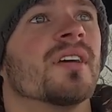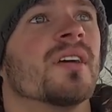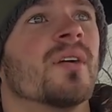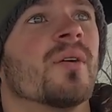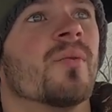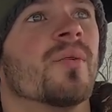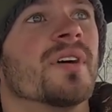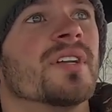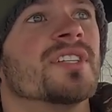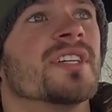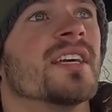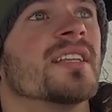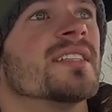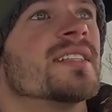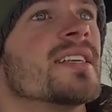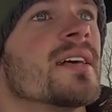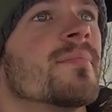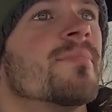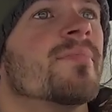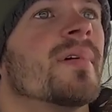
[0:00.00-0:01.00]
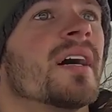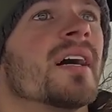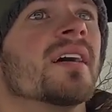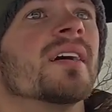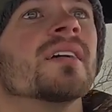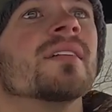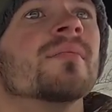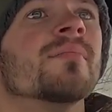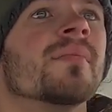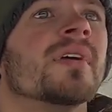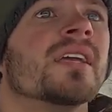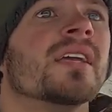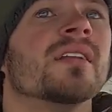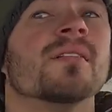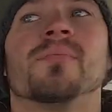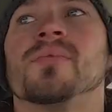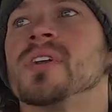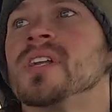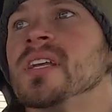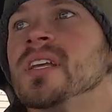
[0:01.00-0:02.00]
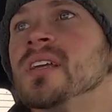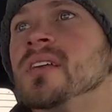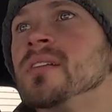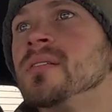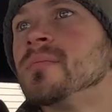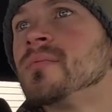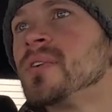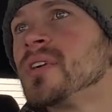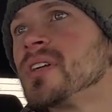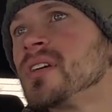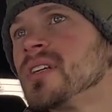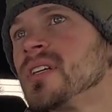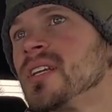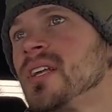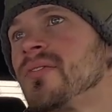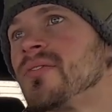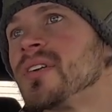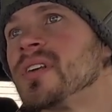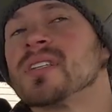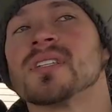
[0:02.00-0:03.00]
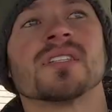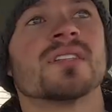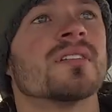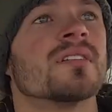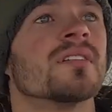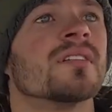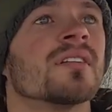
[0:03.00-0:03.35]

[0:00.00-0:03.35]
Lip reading: which ends up making a pretty good difference.